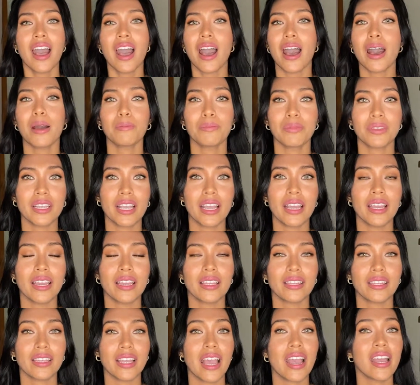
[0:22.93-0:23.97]

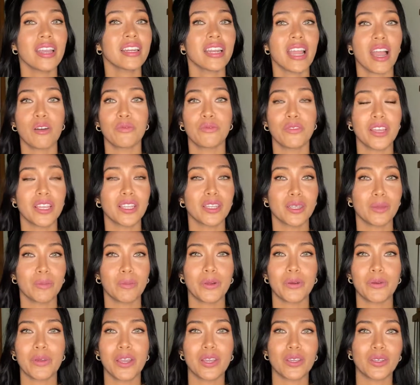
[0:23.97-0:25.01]
updates, and outfit
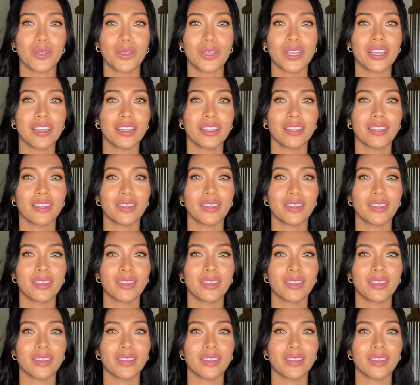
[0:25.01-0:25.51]
inspiration.